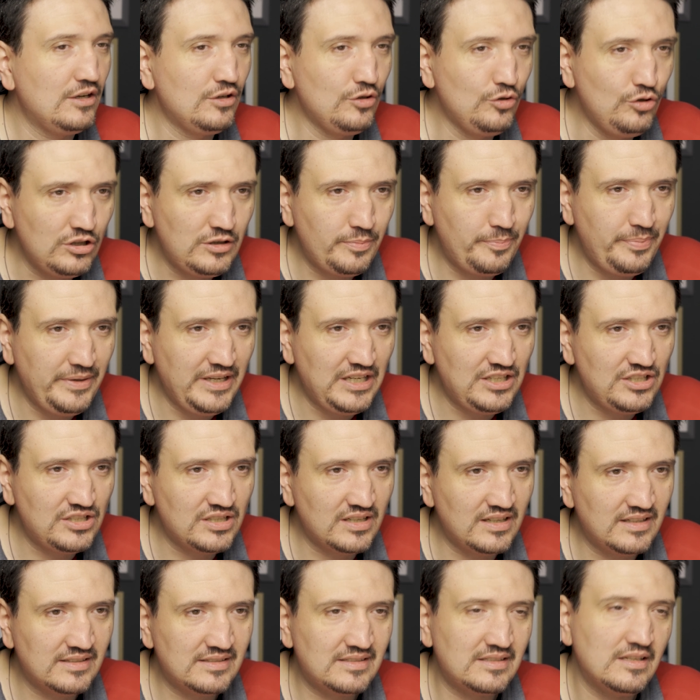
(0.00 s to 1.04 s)
good
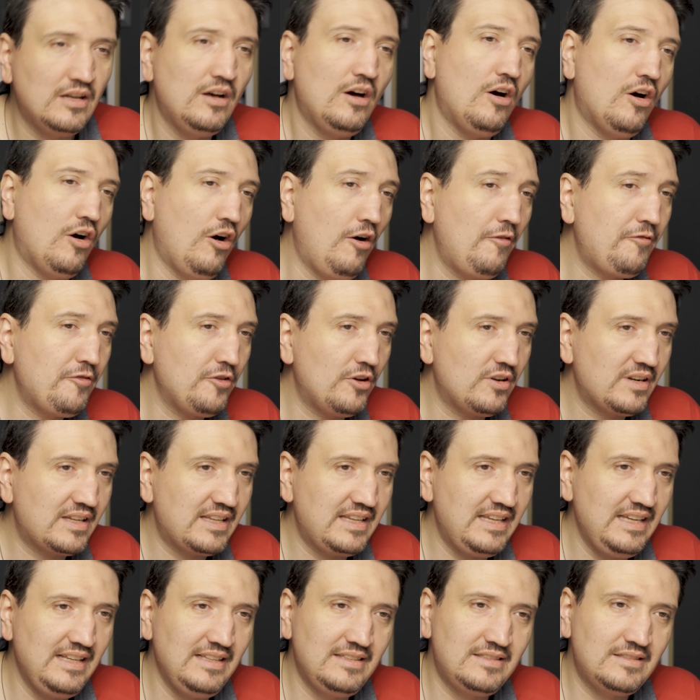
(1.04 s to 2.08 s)
pictures of your
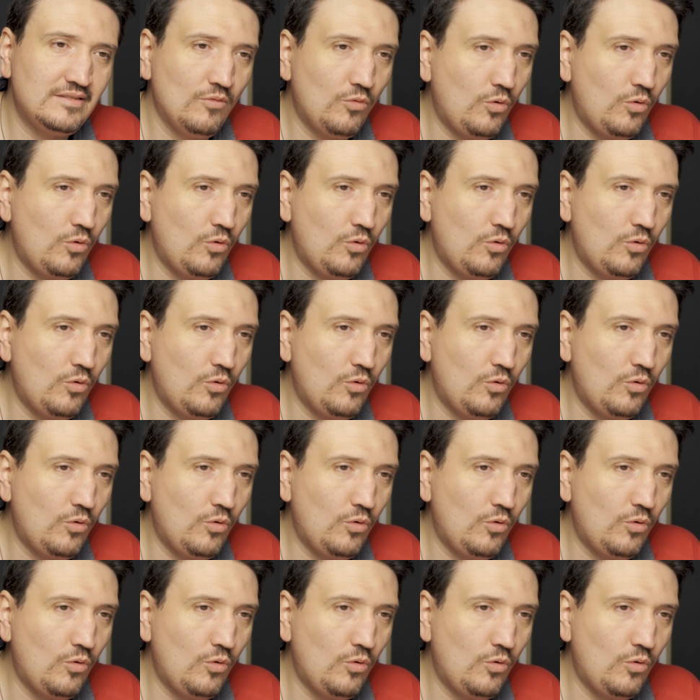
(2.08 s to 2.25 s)
kids,